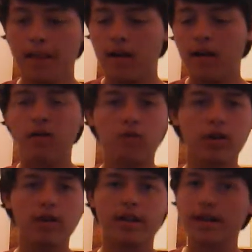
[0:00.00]
We're
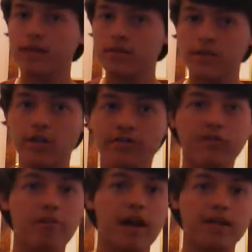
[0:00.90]
going to, again, start
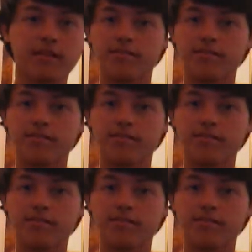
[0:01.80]
from back to